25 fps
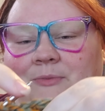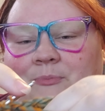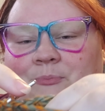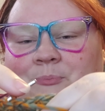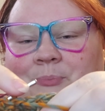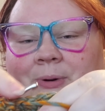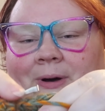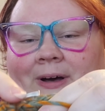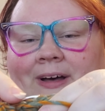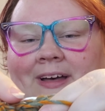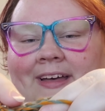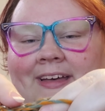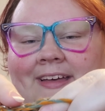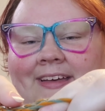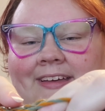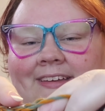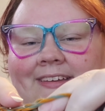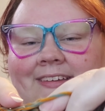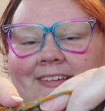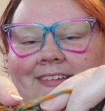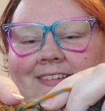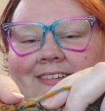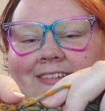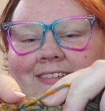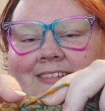
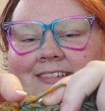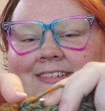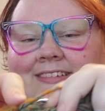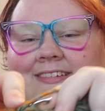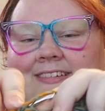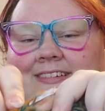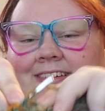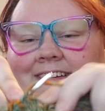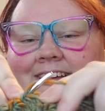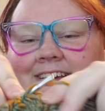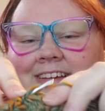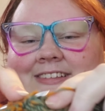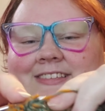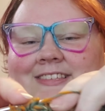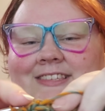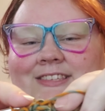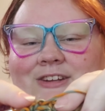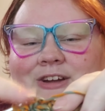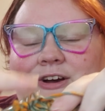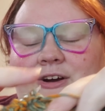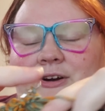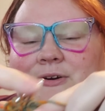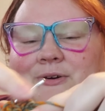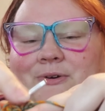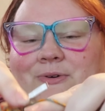But it
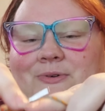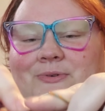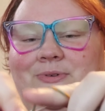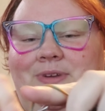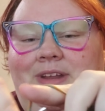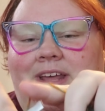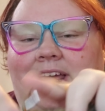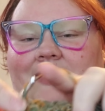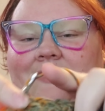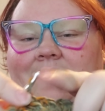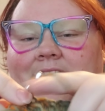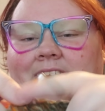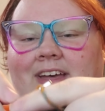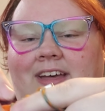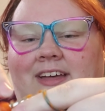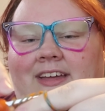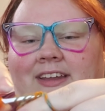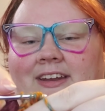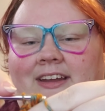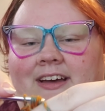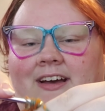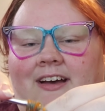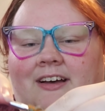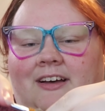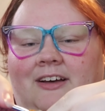snowed, and
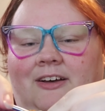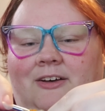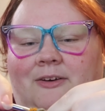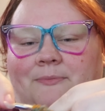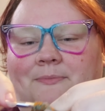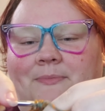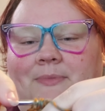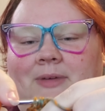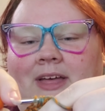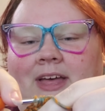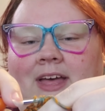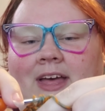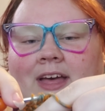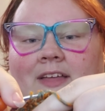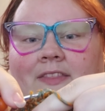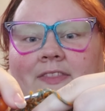then